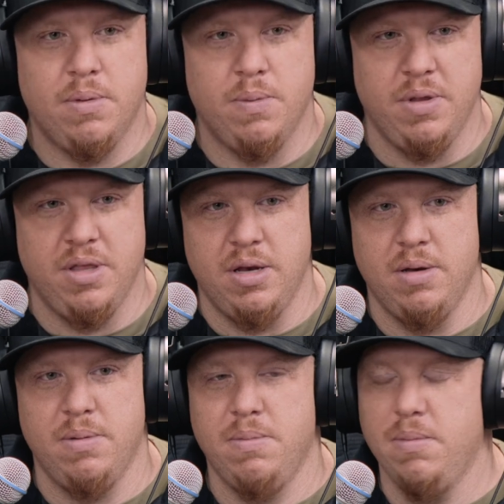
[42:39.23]

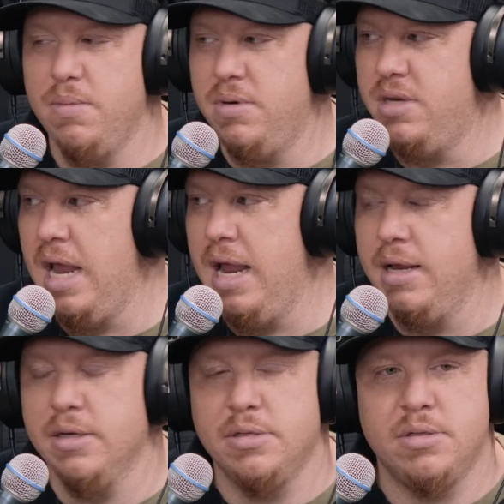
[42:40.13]
within
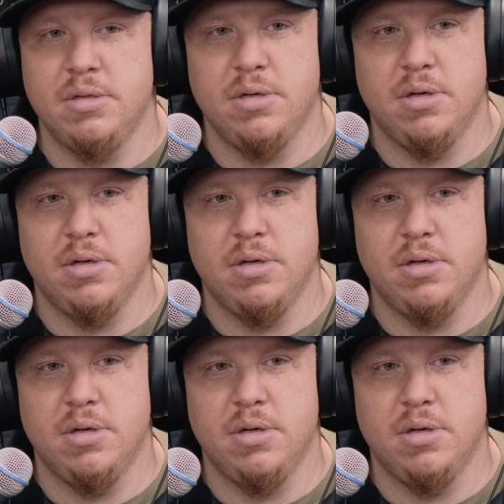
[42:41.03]
days